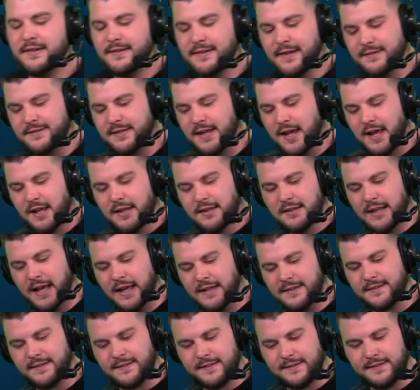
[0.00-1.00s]
says,
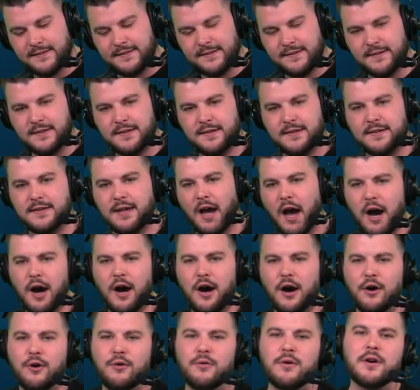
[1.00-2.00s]
let's
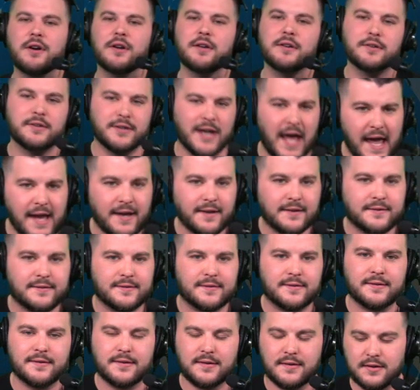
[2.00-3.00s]
go
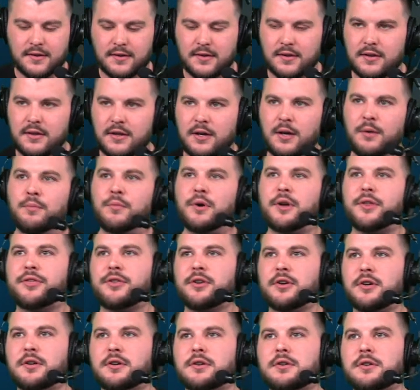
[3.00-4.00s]
Knicks. I'm with
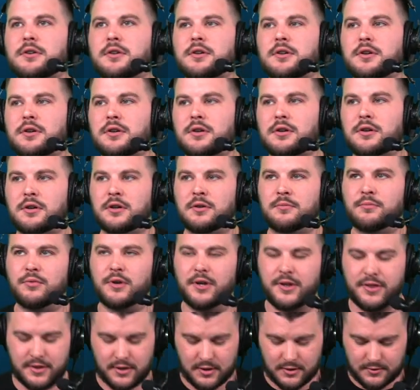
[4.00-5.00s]
you. I'm
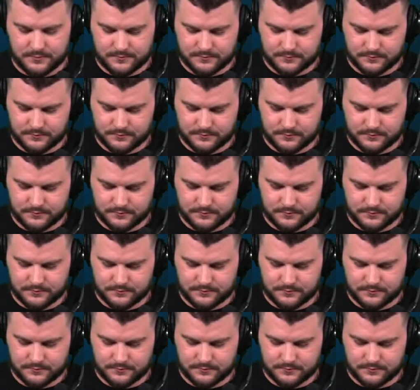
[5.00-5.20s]
with you.